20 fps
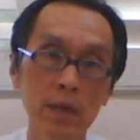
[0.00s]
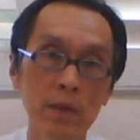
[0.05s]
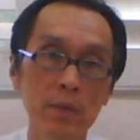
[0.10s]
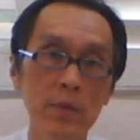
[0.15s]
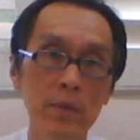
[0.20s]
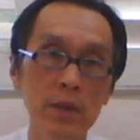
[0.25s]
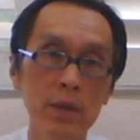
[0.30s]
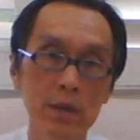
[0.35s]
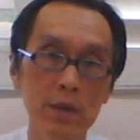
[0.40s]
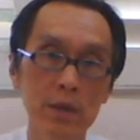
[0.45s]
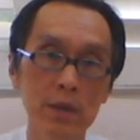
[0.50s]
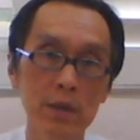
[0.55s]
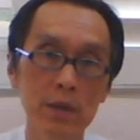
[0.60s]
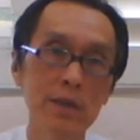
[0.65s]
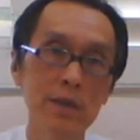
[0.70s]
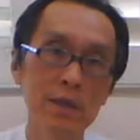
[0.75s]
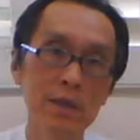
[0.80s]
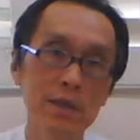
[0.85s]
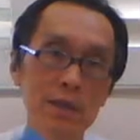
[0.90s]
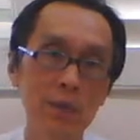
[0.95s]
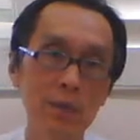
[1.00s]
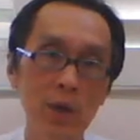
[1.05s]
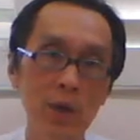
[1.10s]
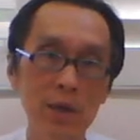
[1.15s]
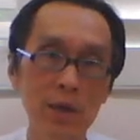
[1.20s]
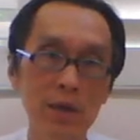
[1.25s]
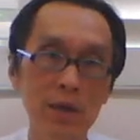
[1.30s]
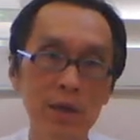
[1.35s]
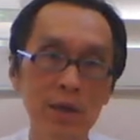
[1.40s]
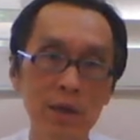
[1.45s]
because this is
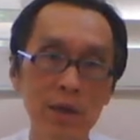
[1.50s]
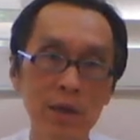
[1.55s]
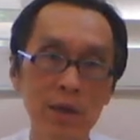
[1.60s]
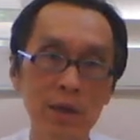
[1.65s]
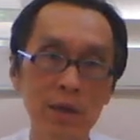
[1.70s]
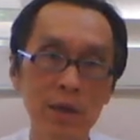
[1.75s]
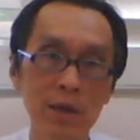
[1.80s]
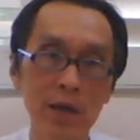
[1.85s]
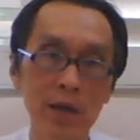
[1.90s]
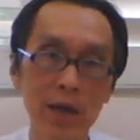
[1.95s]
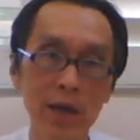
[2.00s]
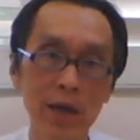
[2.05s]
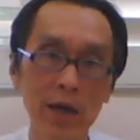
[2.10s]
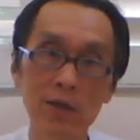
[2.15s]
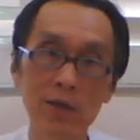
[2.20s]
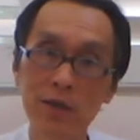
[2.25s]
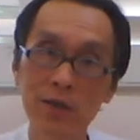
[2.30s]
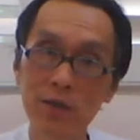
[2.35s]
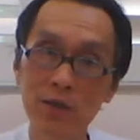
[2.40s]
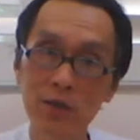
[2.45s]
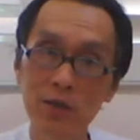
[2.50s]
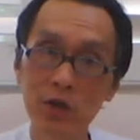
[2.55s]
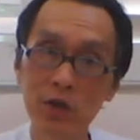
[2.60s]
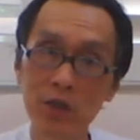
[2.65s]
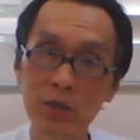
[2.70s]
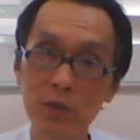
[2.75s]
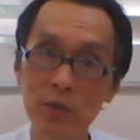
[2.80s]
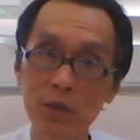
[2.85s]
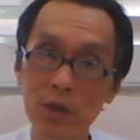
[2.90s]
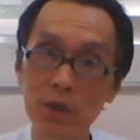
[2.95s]
what a handling
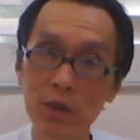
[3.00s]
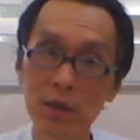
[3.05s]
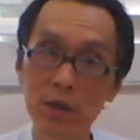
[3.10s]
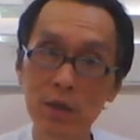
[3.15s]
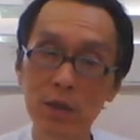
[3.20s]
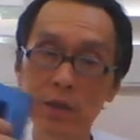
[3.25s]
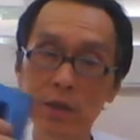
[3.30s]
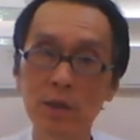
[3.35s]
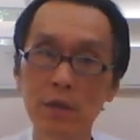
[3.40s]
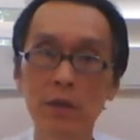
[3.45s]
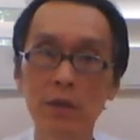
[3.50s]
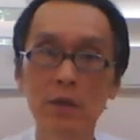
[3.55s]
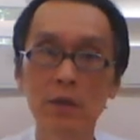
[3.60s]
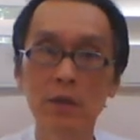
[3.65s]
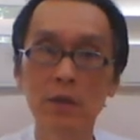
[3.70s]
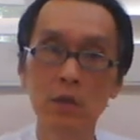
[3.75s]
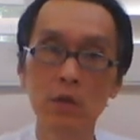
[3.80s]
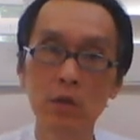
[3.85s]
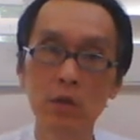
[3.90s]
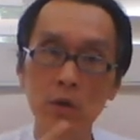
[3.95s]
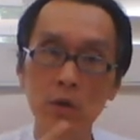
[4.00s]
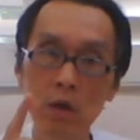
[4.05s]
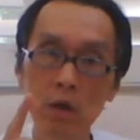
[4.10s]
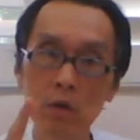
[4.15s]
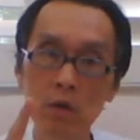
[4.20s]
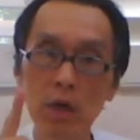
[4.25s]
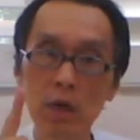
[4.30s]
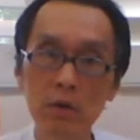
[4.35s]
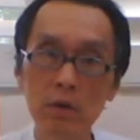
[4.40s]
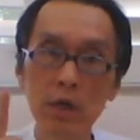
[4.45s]
stress machine. You
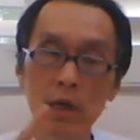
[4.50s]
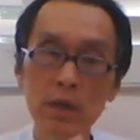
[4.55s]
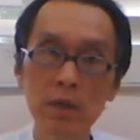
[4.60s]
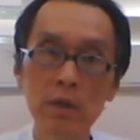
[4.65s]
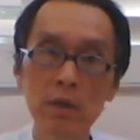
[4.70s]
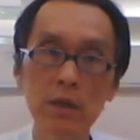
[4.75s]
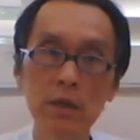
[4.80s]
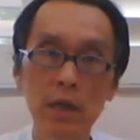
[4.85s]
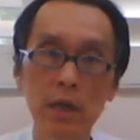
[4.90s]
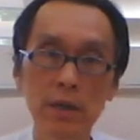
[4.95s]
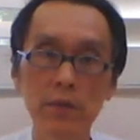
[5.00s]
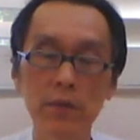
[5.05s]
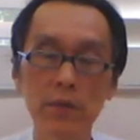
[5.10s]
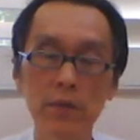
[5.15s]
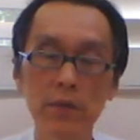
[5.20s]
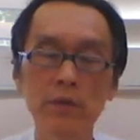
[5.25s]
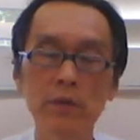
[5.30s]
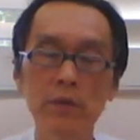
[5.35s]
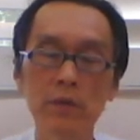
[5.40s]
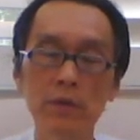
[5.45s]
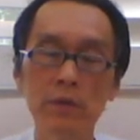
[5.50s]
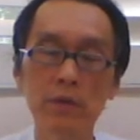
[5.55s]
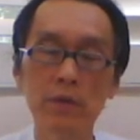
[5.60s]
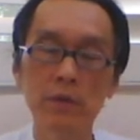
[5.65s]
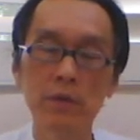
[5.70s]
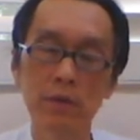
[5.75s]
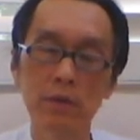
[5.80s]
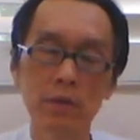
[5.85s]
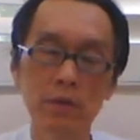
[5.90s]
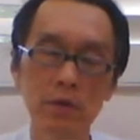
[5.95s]
know how to handle that.
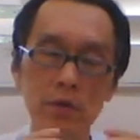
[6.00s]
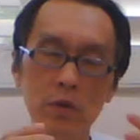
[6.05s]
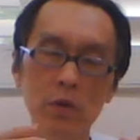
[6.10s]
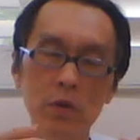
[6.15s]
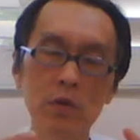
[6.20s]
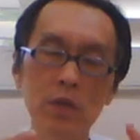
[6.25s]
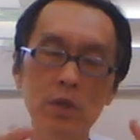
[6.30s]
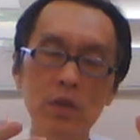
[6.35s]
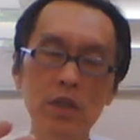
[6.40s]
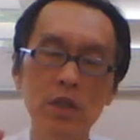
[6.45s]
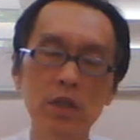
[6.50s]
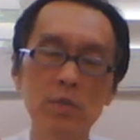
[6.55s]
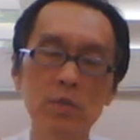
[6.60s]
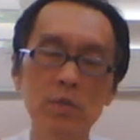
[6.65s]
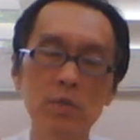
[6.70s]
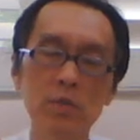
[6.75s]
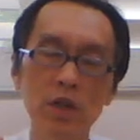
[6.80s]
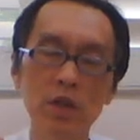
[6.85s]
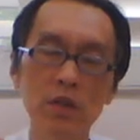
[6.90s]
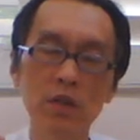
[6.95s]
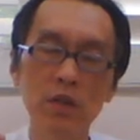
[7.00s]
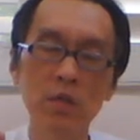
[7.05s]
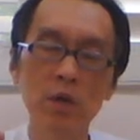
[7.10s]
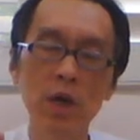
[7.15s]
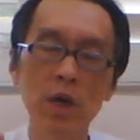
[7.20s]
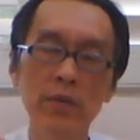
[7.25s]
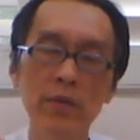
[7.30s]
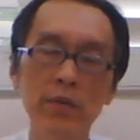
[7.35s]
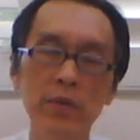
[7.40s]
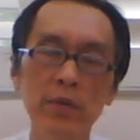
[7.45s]
So this is belong to
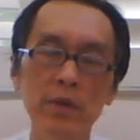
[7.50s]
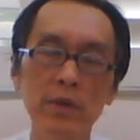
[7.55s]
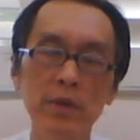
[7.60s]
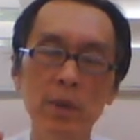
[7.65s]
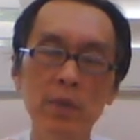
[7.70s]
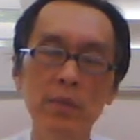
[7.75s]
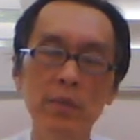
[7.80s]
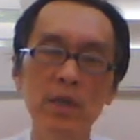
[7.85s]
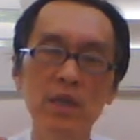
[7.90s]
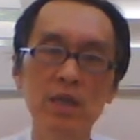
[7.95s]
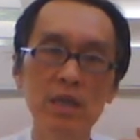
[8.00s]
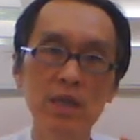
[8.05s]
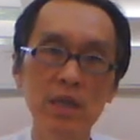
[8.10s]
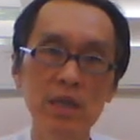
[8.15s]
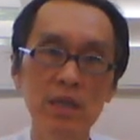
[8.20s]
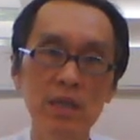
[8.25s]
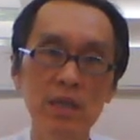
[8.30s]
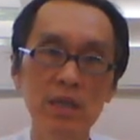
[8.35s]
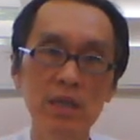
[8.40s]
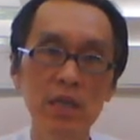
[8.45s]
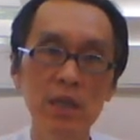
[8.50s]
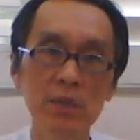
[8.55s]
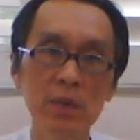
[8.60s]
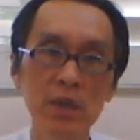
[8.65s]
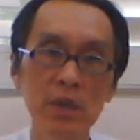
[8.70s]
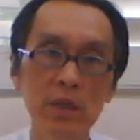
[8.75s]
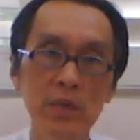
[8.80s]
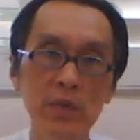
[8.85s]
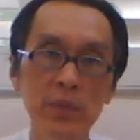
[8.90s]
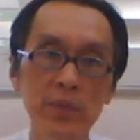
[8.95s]
what? Remember the 6 element,